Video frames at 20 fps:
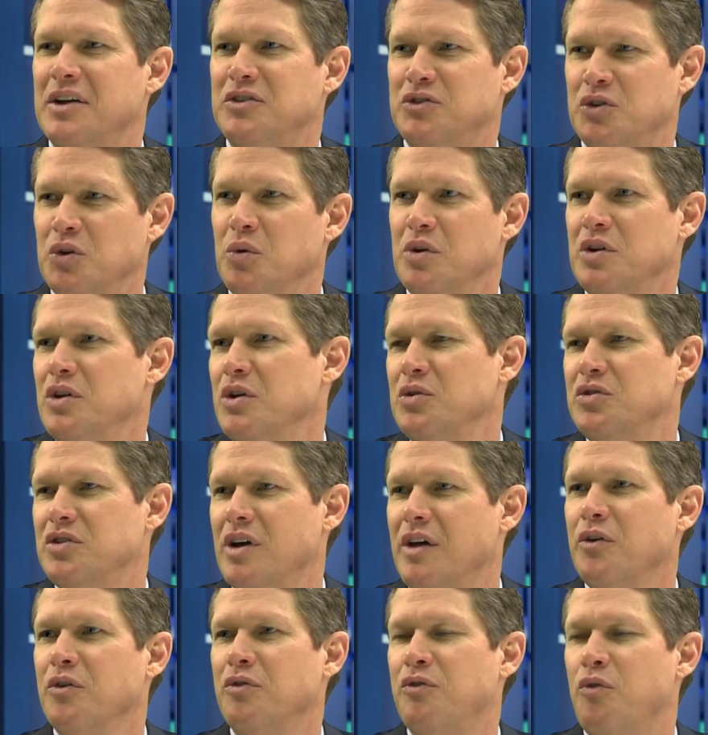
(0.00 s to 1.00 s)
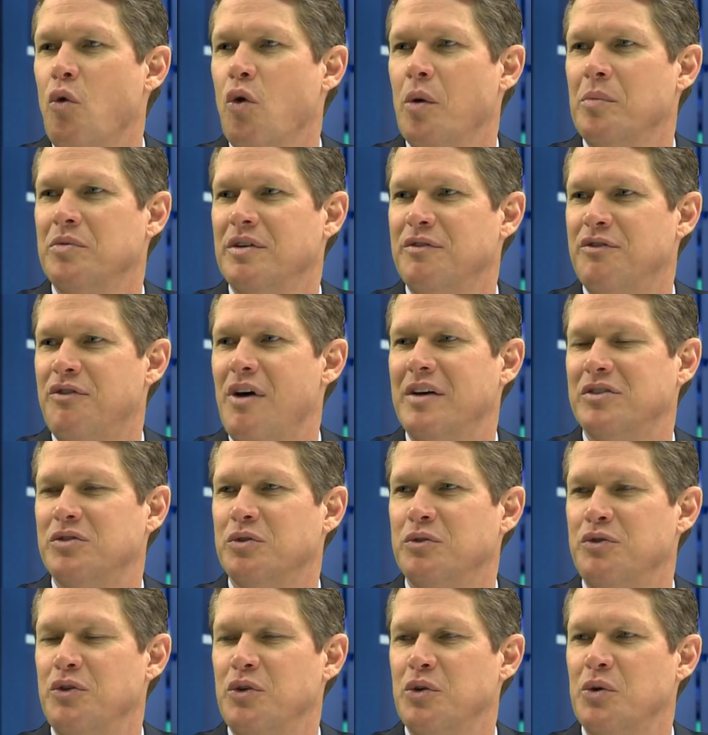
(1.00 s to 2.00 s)
to reduce other forms of
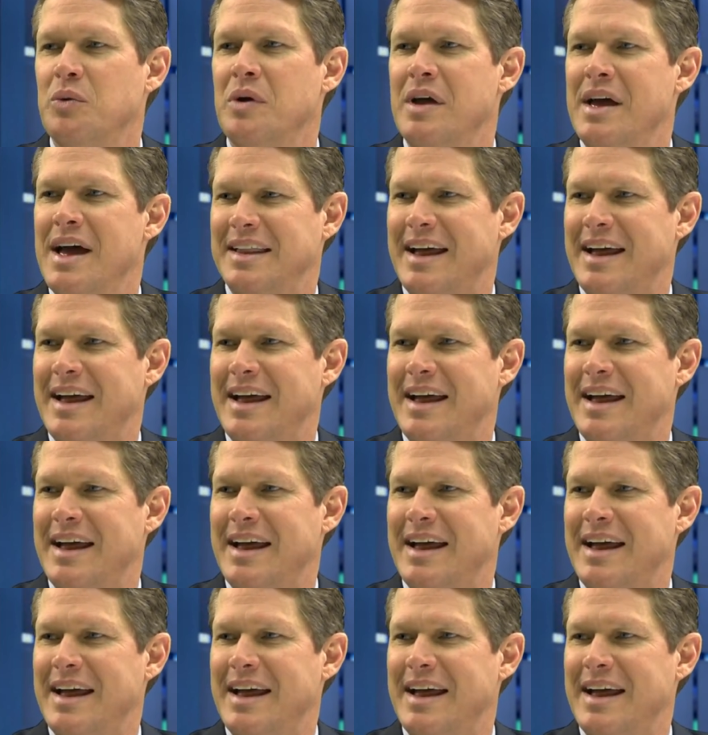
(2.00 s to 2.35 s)
fossil fuel.